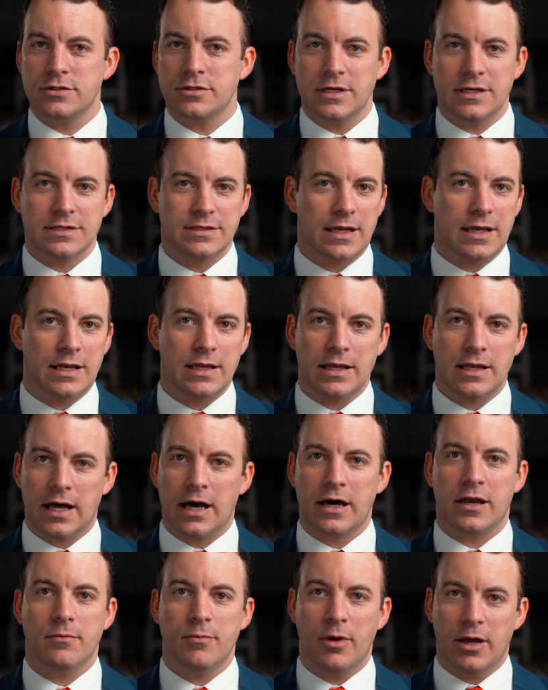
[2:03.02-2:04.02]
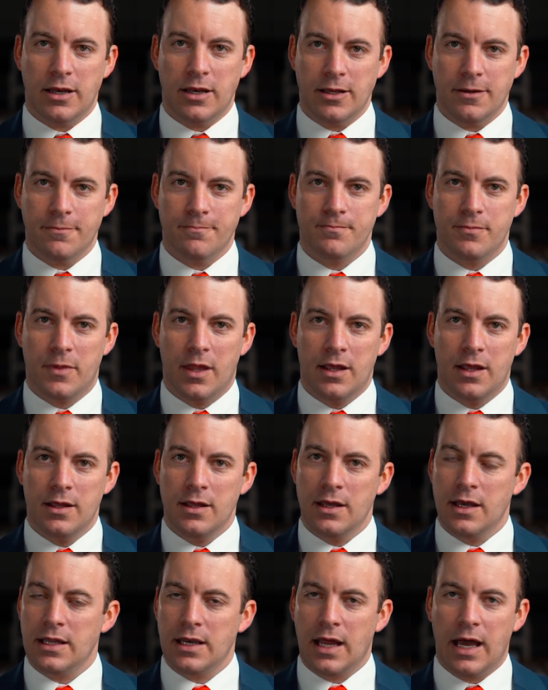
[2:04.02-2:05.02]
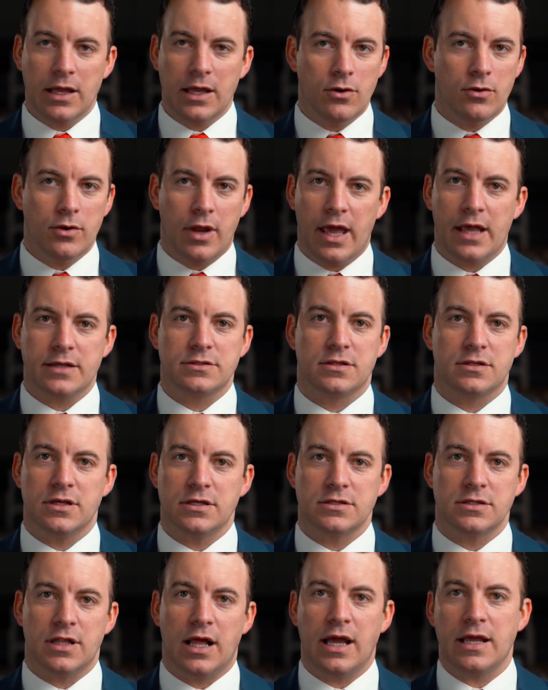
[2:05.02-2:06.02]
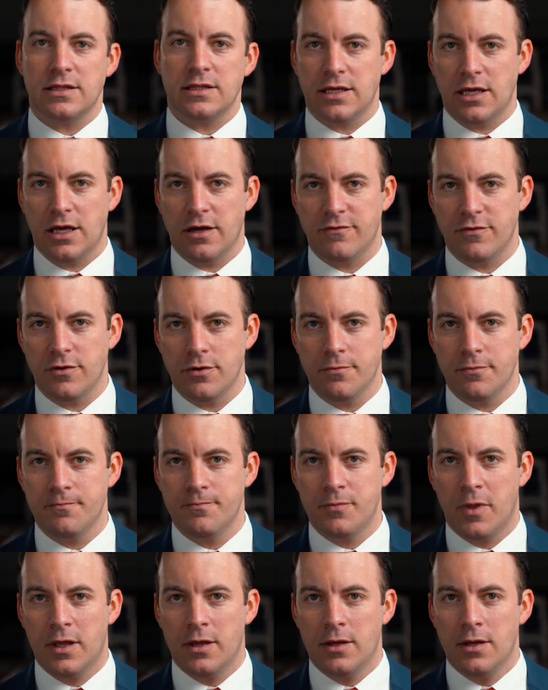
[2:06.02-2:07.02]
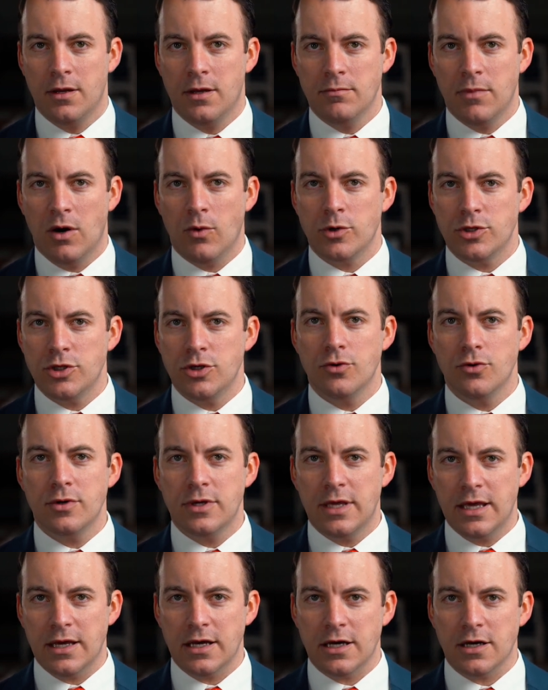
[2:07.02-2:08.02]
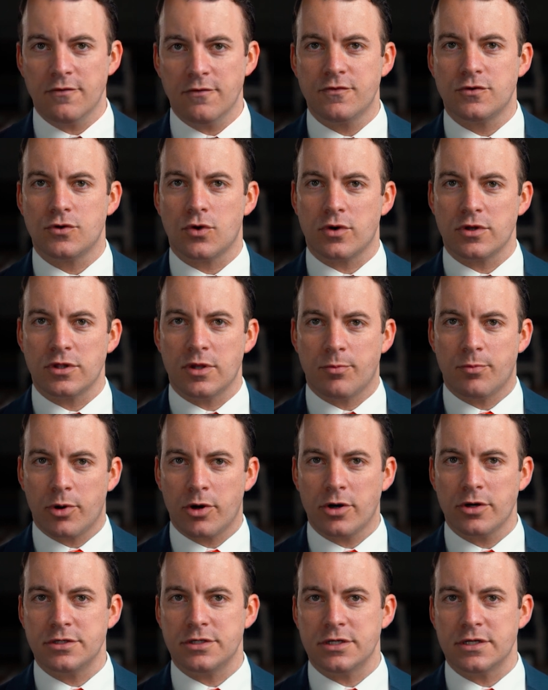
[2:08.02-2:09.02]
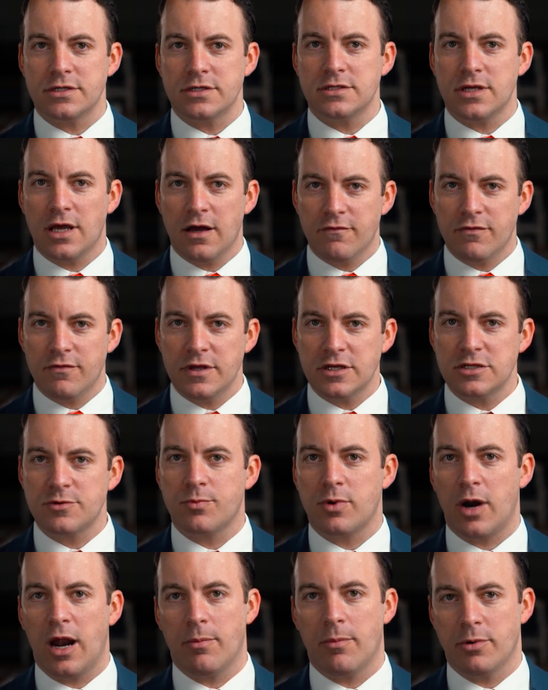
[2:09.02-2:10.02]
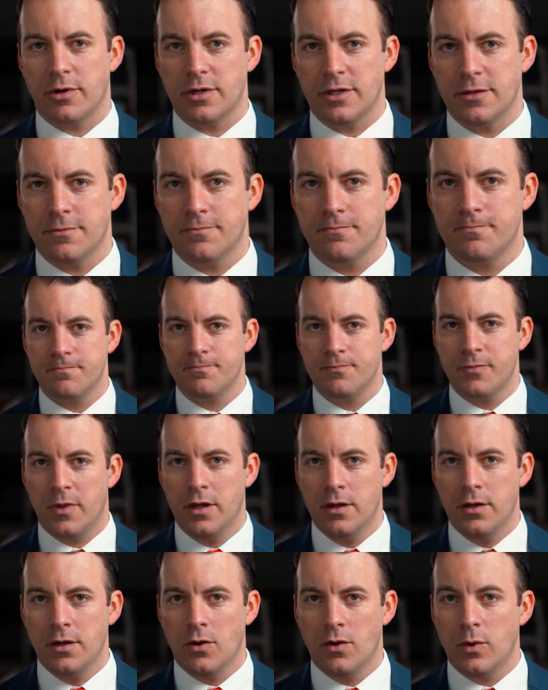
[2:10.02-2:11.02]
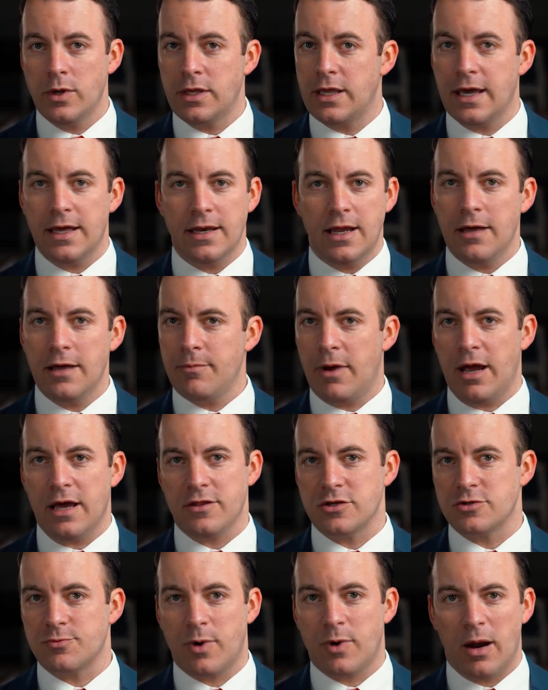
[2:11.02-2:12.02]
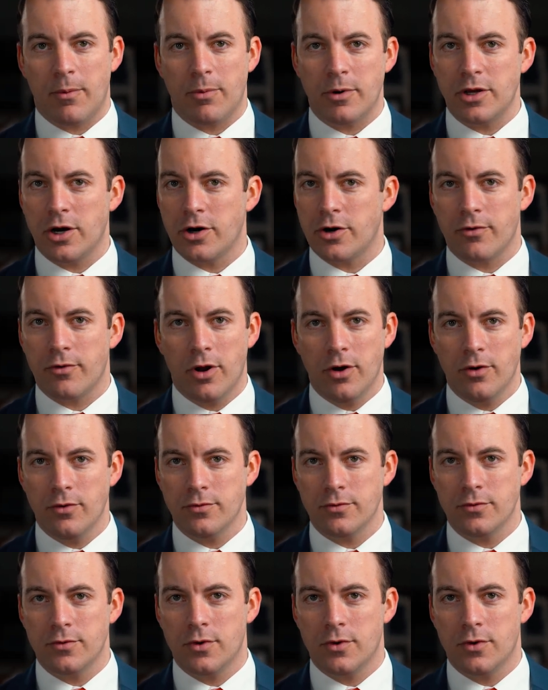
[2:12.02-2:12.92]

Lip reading: is a lot of money, and I don't ask this lightly of you, but will you give toward the purchase of this property? We cannot buy this property on our own.